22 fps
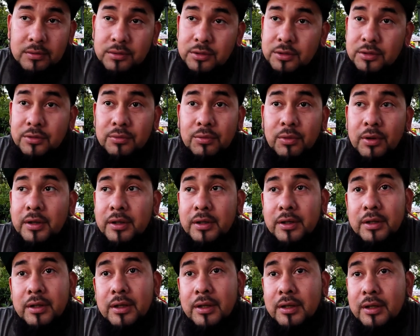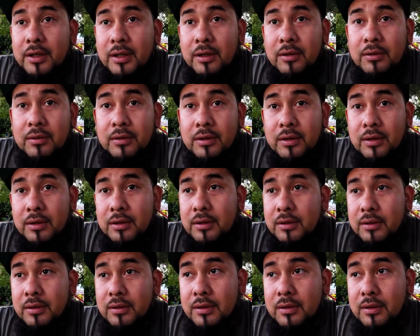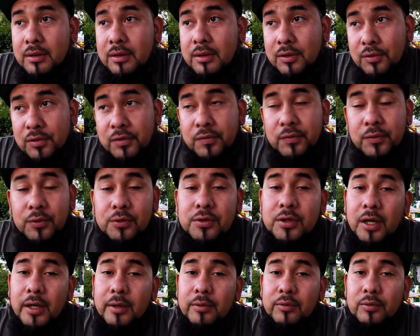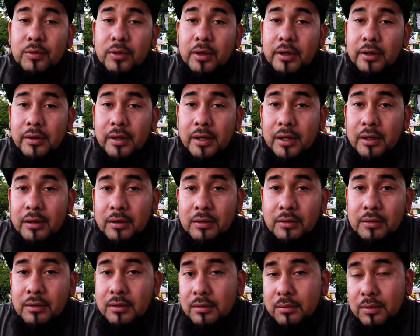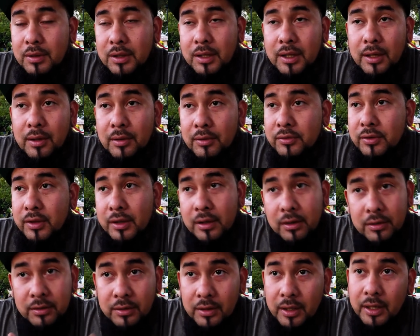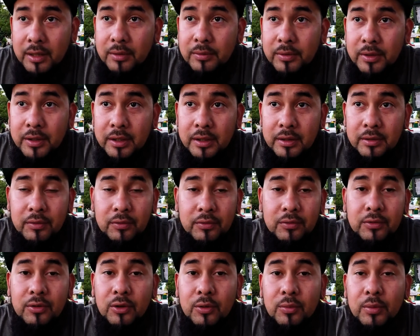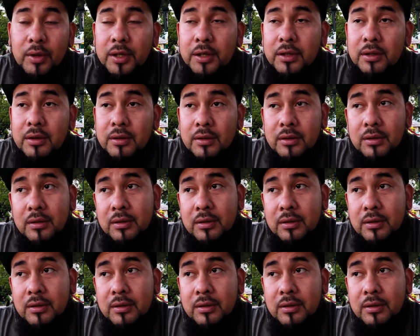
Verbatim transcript: She just wanted to get out, and there was a few times we let her out while I was like on the highway and there was nobody.